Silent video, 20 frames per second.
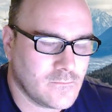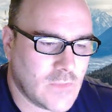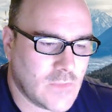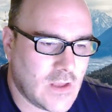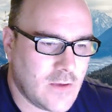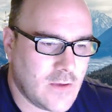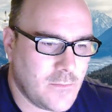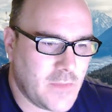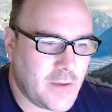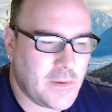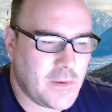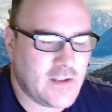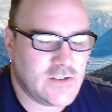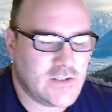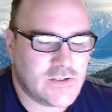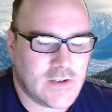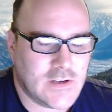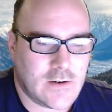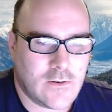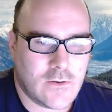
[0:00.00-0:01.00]
maybe
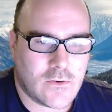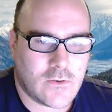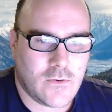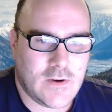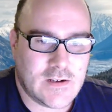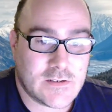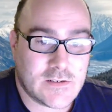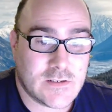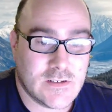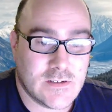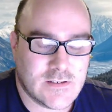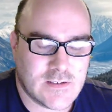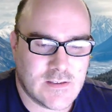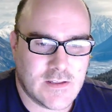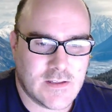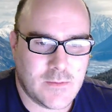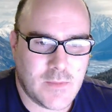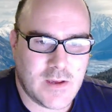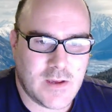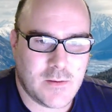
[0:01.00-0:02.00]
general questions, and
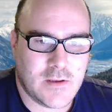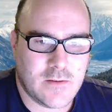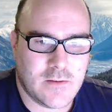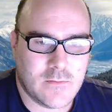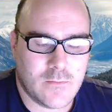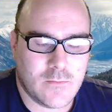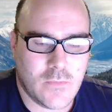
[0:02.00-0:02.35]
then maybe